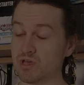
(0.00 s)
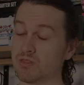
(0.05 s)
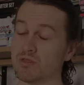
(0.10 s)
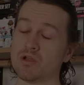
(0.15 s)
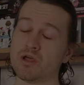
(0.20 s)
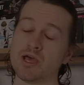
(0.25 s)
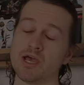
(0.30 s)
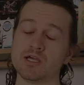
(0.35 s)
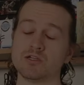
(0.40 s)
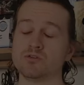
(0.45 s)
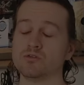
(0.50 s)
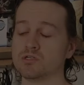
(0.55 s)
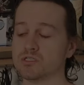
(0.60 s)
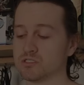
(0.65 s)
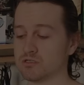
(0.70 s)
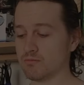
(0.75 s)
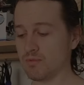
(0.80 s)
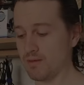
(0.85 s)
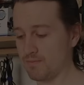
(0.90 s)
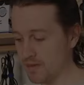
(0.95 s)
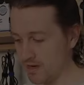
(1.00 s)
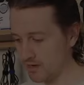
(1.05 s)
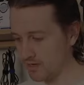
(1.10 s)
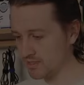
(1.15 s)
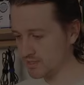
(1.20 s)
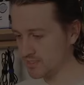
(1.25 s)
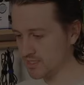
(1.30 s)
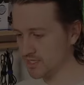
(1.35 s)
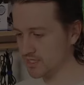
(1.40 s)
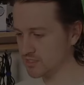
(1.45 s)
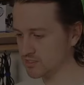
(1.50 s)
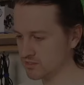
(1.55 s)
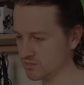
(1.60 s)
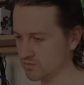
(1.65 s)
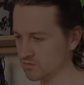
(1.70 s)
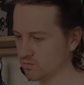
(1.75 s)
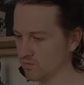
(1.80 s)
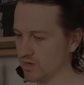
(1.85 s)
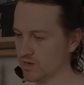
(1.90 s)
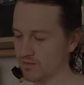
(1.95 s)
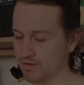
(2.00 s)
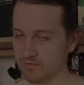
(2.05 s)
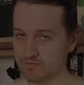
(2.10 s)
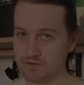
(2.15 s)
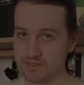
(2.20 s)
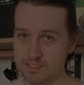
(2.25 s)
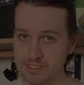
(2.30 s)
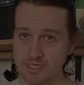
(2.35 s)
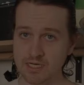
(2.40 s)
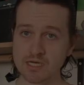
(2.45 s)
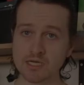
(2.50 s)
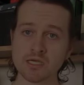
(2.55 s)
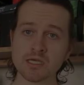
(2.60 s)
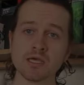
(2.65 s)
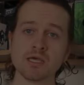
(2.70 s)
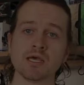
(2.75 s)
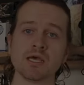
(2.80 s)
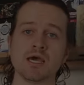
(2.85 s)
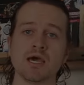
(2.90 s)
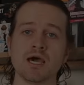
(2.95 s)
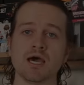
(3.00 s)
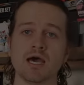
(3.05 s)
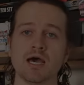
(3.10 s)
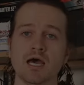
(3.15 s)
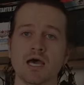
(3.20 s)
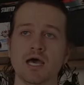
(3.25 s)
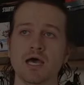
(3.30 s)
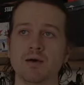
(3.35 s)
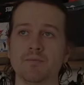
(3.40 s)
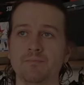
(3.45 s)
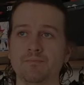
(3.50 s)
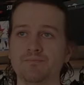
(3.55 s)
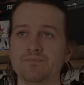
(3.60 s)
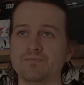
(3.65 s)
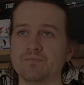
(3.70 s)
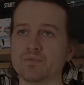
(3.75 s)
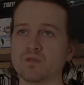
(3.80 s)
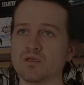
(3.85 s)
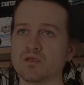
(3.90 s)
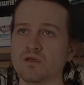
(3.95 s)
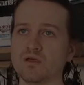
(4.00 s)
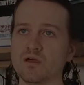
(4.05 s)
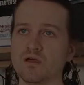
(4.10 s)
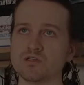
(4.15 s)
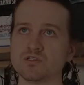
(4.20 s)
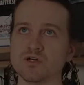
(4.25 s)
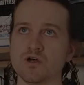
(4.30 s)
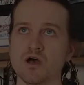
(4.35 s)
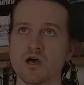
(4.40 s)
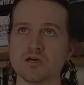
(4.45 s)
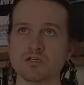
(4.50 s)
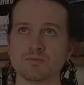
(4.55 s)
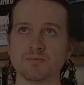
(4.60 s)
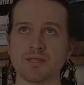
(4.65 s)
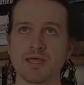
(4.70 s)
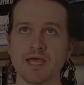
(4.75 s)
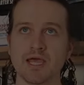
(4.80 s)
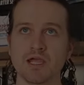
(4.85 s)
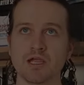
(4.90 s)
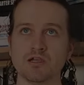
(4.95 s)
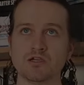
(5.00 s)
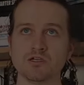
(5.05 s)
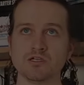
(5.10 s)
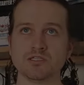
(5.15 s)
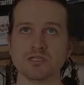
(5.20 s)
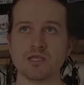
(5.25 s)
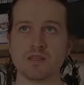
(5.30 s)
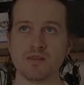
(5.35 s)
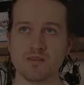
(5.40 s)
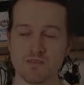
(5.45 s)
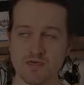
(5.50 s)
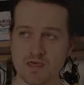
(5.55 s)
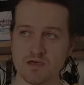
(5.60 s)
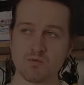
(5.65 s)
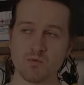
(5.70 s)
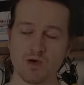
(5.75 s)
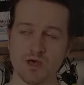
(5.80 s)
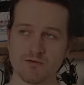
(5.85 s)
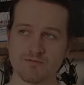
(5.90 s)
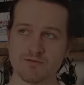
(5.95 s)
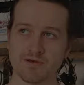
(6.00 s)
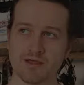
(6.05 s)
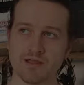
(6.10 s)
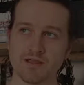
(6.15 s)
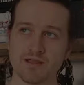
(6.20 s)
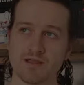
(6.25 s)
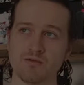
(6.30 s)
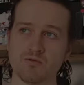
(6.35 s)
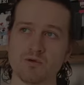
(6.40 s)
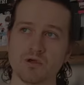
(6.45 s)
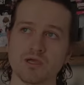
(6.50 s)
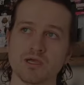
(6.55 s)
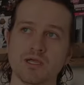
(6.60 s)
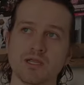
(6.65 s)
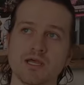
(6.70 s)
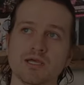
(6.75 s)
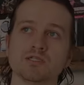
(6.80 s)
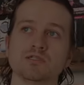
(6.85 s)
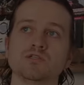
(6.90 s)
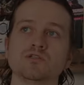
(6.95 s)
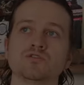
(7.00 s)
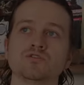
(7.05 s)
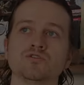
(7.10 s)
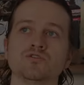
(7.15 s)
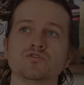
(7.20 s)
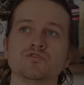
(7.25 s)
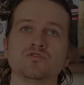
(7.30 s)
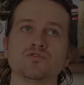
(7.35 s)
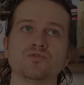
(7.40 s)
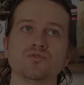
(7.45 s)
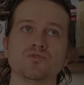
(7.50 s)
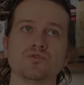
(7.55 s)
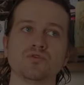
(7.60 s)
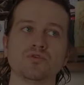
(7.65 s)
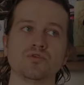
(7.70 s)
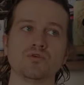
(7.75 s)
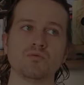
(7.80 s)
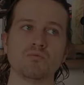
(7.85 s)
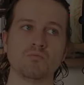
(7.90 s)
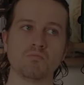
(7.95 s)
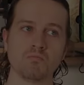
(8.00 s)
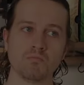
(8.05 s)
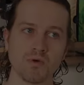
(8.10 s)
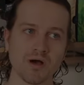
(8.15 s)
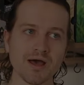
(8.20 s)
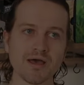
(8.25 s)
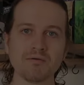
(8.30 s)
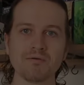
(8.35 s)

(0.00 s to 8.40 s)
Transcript: other night I took it to my parents' house when I went for dinner, so I was playing using their Wi-Fi network connected to my